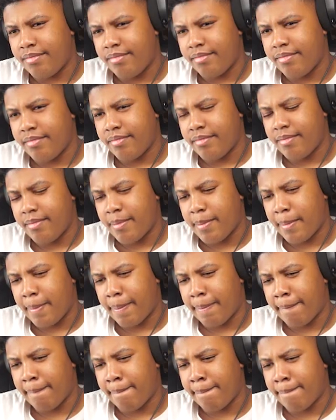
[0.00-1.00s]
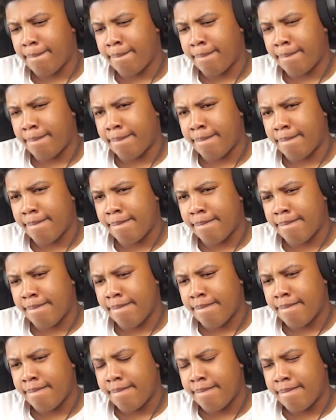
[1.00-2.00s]

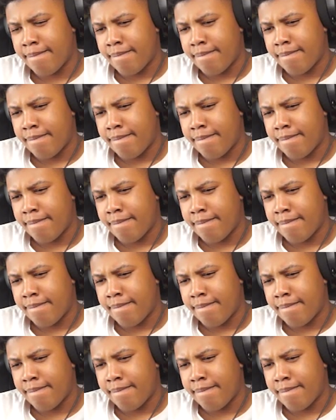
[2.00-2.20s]
No words are spoken by the person on screen.